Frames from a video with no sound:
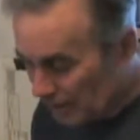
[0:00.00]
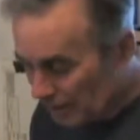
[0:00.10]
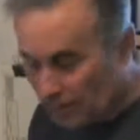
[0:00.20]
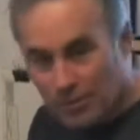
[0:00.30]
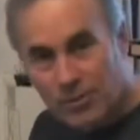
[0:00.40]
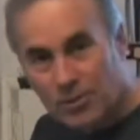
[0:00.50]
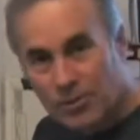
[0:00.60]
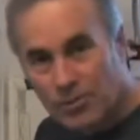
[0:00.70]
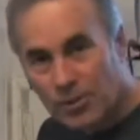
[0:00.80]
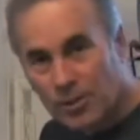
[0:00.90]
I was going to
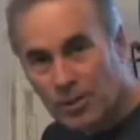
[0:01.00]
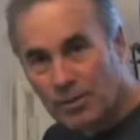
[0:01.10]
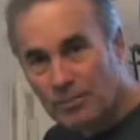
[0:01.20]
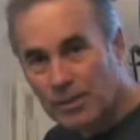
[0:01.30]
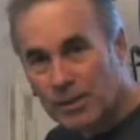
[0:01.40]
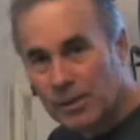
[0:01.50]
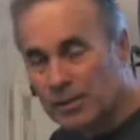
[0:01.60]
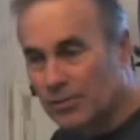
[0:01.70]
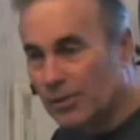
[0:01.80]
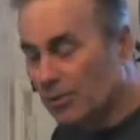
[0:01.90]
run a
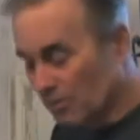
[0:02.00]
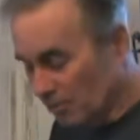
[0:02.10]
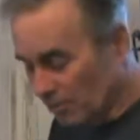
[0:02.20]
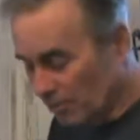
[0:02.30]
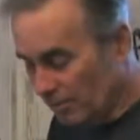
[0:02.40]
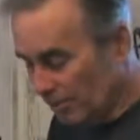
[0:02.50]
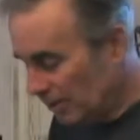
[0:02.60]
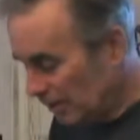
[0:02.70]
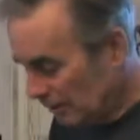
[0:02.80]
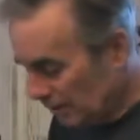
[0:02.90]
electric horn,
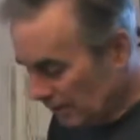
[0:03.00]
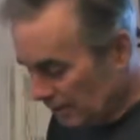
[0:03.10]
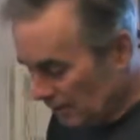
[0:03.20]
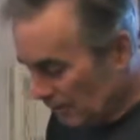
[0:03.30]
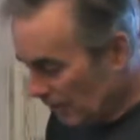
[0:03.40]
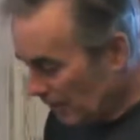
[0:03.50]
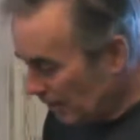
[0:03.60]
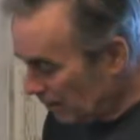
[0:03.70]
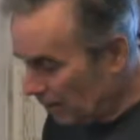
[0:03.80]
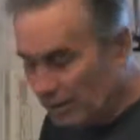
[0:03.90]
but
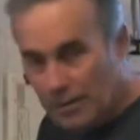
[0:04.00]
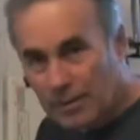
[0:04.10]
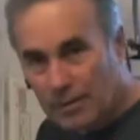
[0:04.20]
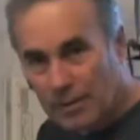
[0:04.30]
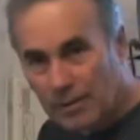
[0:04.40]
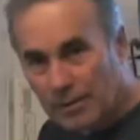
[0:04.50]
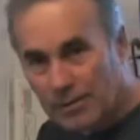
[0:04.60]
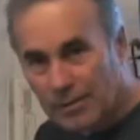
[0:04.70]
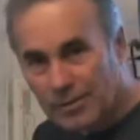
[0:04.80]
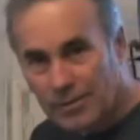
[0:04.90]
you know, the little
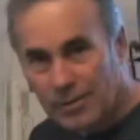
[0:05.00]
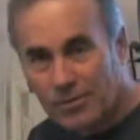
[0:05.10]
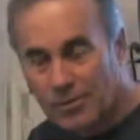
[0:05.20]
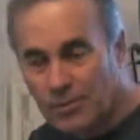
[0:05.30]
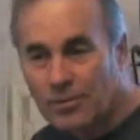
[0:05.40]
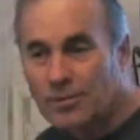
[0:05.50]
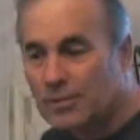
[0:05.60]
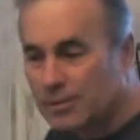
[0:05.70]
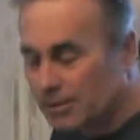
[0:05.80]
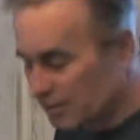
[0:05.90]
electric
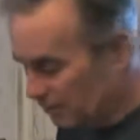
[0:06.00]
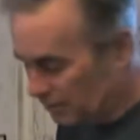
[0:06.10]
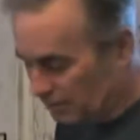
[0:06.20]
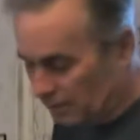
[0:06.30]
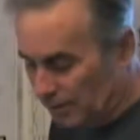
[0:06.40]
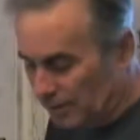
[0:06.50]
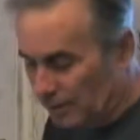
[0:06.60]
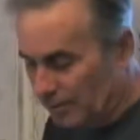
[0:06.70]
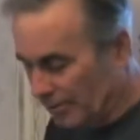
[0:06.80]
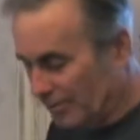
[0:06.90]
horns
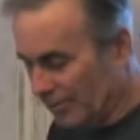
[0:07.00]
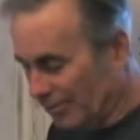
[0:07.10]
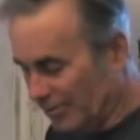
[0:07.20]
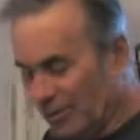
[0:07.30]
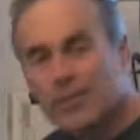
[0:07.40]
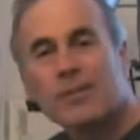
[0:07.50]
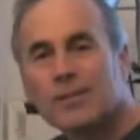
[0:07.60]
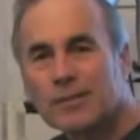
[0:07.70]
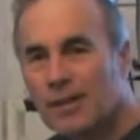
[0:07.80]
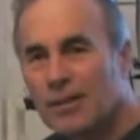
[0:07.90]
don't really
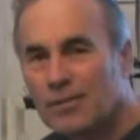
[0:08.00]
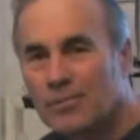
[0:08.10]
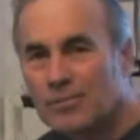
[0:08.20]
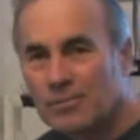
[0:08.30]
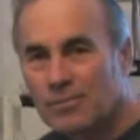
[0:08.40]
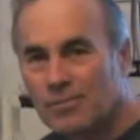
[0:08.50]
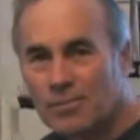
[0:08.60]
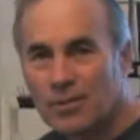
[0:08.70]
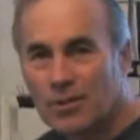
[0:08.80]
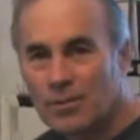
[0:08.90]
sound
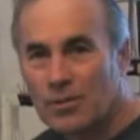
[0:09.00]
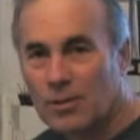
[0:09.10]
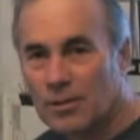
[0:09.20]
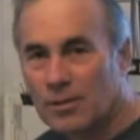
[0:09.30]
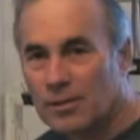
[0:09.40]
what I wanted.